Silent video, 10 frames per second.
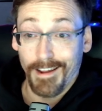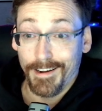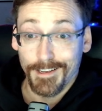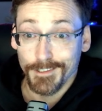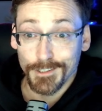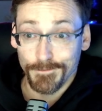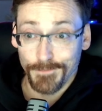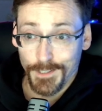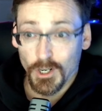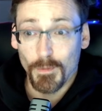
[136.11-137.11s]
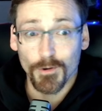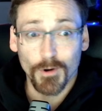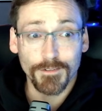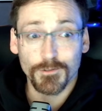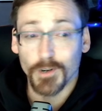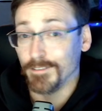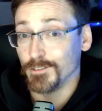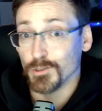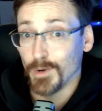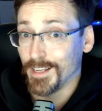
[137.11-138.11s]
I now just feed all my rough drafts
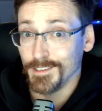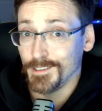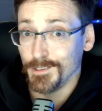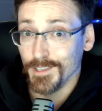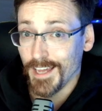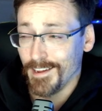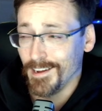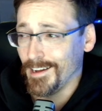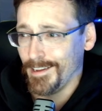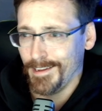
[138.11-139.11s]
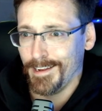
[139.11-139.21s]
directly to the AI